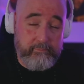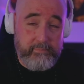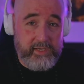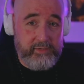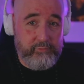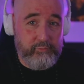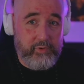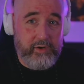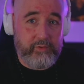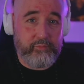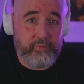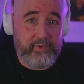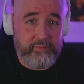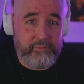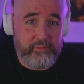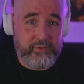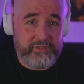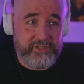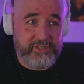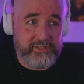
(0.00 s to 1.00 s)
Meanwhile,
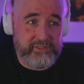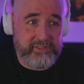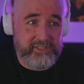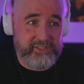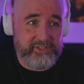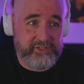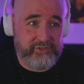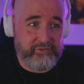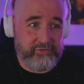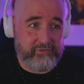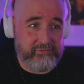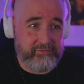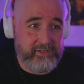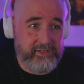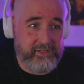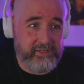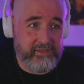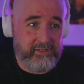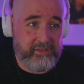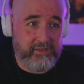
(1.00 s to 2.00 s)
we're watching this
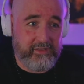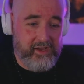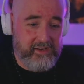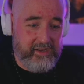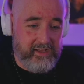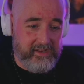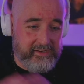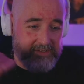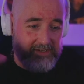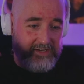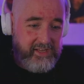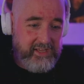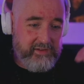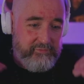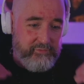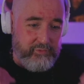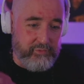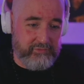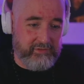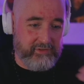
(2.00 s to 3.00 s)
story, and
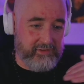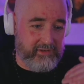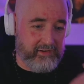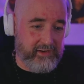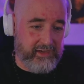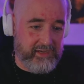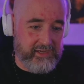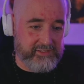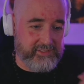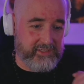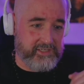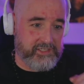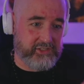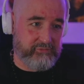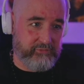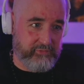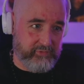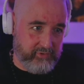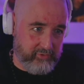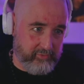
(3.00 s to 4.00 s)
underneath all of the layers of
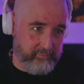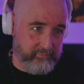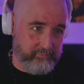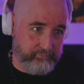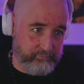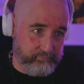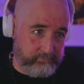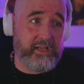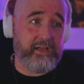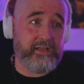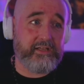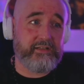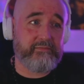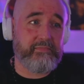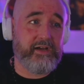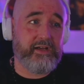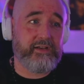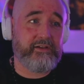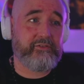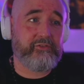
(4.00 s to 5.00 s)
this film,
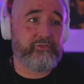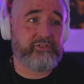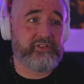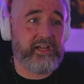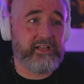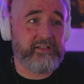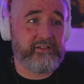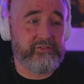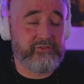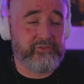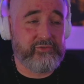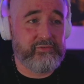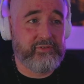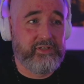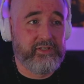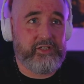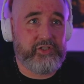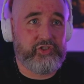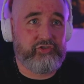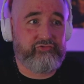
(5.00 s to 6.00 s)
Candyman or
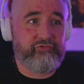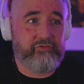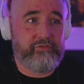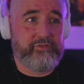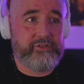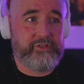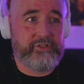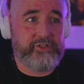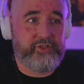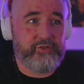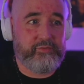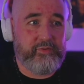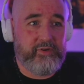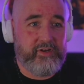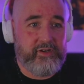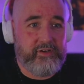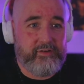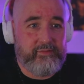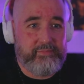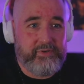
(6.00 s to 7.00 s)
Daniel is drawn to
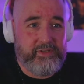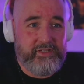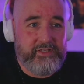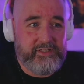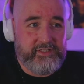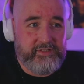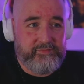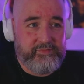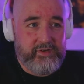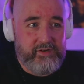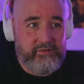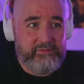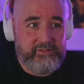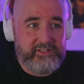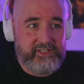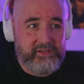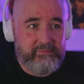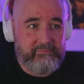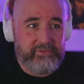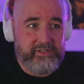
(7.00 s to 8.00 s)
her because of her
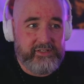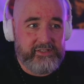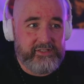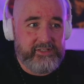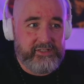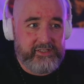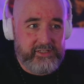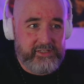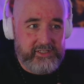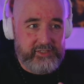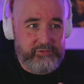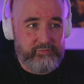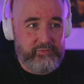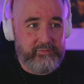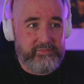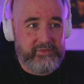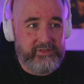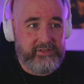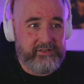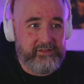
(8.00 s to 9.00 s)
resemblance to this
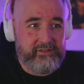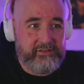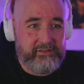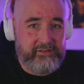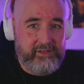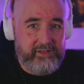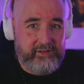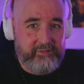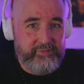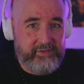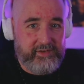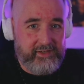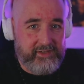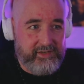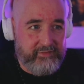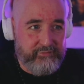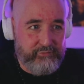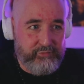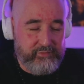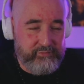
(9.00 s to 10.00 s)
woman that he fell
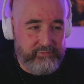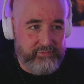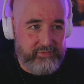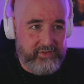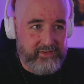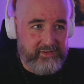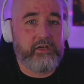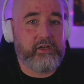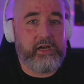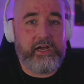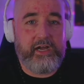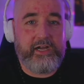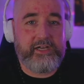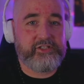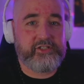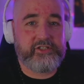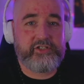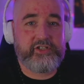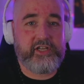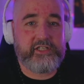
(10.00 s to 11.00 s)
in love with. Like, how
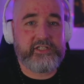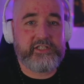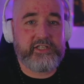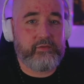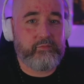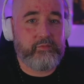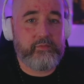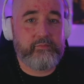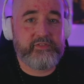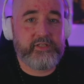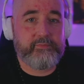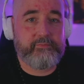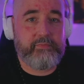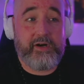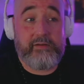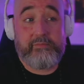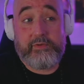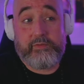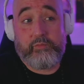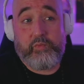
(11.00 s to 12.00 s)
did you get into that woman's
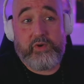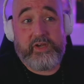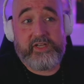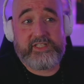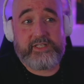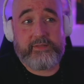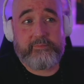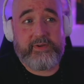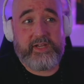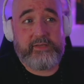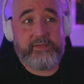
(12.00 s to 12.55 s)
apartment? Where's the